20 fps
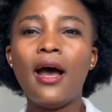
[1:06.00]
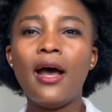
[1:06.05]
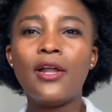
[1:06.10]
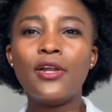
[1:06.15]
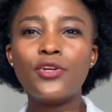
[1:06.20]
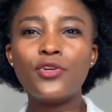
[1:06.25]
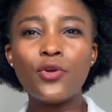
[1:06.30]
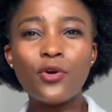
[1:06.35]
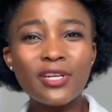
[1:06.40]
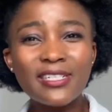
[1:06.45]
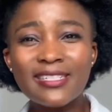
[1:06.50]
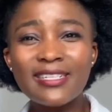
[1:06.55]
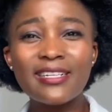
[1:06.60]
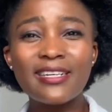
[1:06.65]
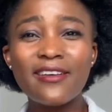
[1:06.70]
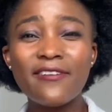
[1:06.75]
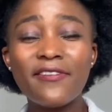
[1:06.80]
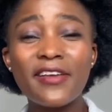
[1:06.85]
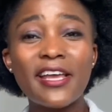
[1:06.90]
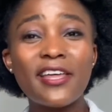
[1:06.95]
Not
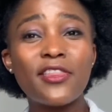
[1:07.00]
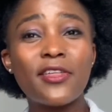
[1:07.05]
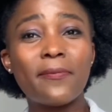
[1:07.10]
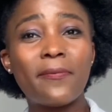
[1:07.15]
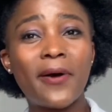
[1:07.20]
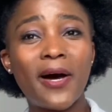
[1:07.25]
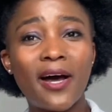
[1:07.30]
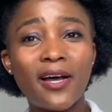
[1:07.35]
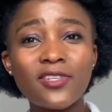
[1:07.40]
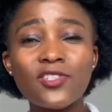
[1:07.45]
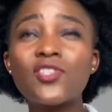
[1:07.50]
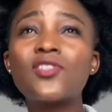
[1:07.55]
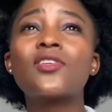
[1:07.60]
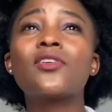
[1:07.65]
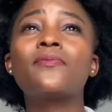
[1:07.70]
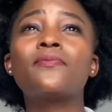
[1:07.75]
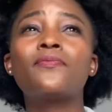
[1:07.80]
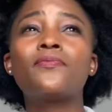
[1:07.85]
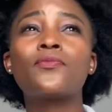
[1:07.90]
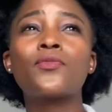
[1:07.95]
living in the
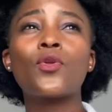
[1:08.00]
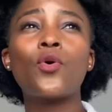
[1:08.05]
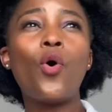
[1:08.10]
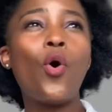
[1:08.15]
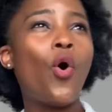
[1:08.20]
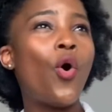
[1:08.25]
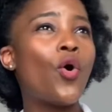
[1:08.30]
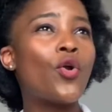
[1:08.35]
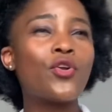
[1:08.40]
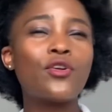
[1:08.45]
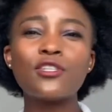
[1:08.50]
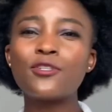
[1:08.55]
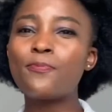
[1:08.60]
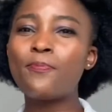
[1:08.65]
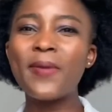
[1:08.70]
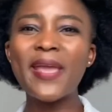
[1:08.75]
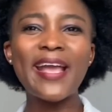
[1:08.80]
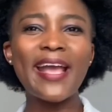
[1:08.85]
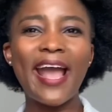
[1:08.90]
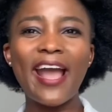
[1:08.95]
past, or not
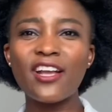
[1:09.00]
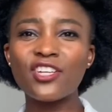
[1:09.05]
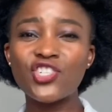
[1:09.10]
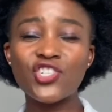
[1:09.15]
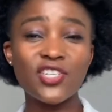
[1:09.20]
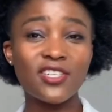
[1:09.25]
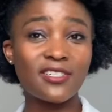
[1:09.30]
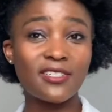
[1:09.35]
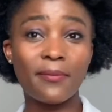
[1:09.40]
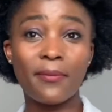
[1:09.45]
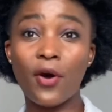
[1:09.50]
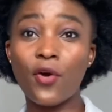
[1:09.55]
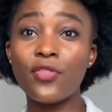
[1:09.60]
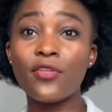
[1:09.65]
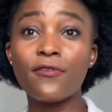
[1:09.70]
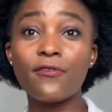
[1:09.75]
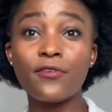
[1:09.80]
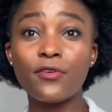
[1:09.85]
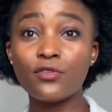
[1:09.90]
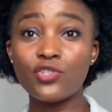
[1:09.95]
being anxious about
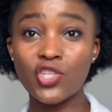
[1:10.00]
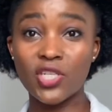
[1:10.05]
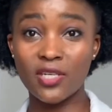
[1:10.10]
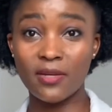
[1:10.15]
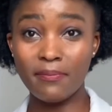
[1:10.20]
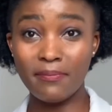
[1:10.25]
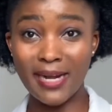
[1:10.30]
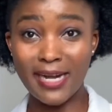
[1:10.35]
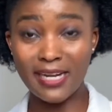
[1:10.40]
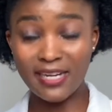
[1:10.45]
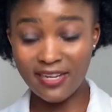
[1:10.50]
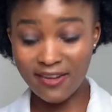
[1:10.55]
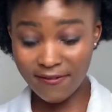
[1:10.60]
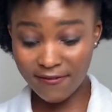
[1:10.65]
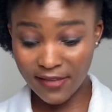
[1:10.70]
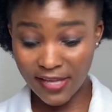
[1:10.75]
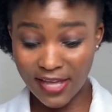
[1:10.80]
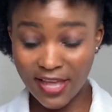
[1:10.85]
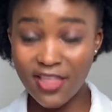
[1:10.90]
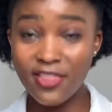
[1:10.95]
the future, but
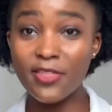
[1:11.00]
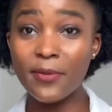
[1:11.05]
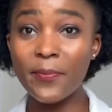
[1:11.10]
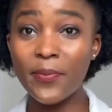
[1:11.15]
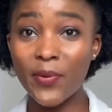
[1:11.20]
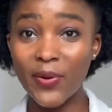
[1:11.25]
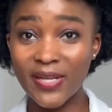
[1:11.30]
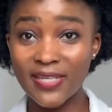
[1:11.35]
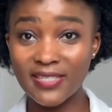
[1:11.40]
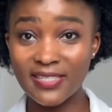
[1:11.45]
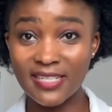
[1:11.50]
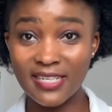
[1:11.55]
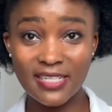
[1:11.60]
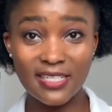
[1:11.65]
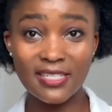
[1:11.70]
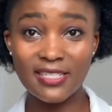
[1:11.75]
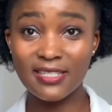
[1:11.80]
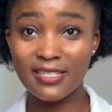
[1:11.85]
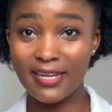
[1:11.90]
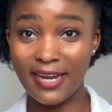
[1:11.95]
living in the
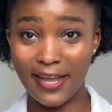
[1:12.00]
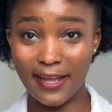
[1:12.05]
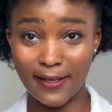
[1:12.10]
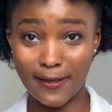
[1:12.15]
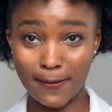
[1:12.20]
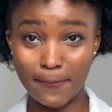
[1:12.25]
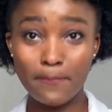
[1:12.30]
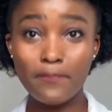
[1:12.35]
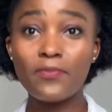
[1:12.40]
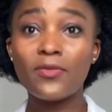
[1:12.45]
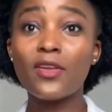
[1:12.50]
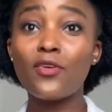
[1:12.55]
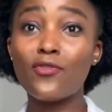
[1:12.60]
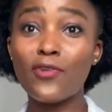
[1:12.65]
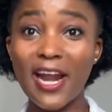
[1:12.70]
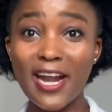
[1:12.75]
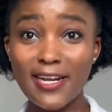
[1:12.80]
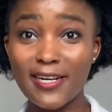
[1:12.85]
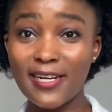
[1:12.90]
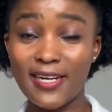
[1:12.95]
present, like
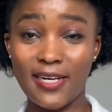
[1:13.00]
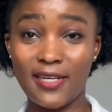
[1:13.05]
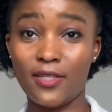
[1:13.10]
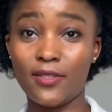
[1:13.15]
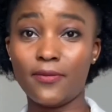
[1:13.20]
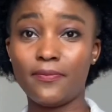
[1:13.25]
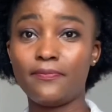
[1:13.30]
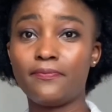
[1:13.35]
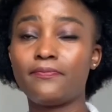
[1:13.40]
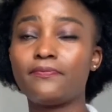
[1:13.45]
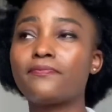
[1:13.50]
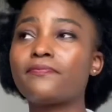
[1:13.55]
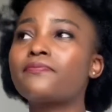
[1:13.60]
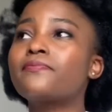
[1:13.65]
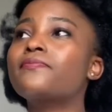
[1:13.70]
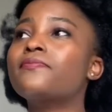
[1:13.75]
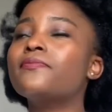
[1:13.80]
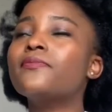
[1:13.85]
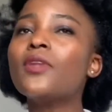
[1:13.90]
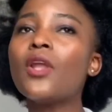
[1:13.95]
right now.
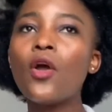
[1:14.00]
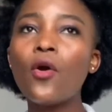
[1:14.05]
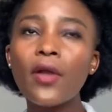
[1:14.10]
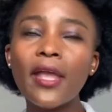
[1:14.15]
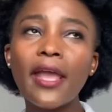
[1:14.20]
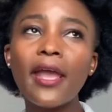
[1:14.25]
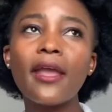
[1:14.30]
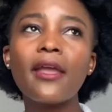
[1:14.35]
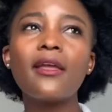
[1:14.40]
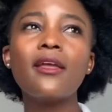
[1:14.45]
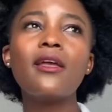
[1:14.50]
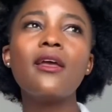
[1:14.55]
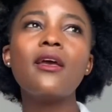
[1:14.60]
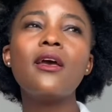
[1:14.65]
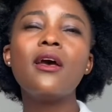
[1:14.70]
Okay,